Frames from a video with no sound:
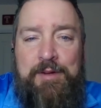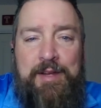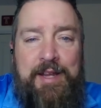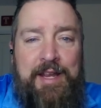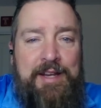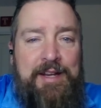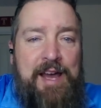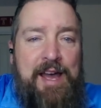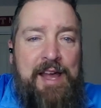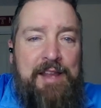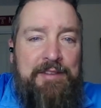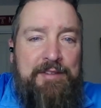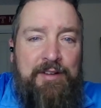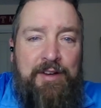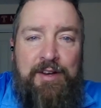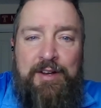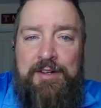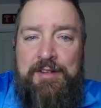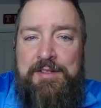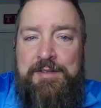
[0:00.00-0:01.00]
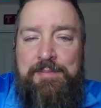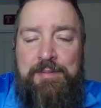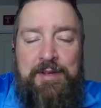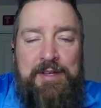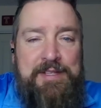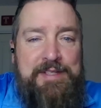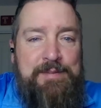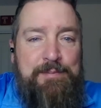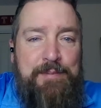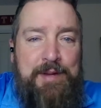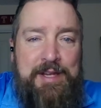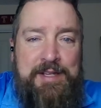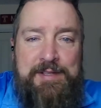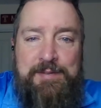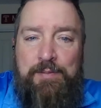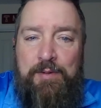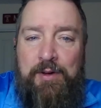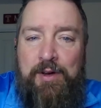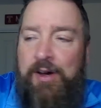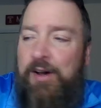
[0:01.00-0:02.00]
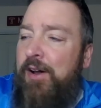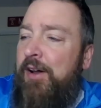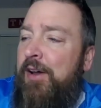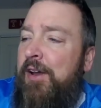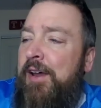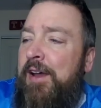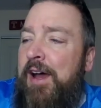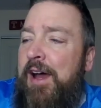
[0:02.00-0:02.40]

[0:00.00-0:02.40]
We ate hot dogs, played some baseball,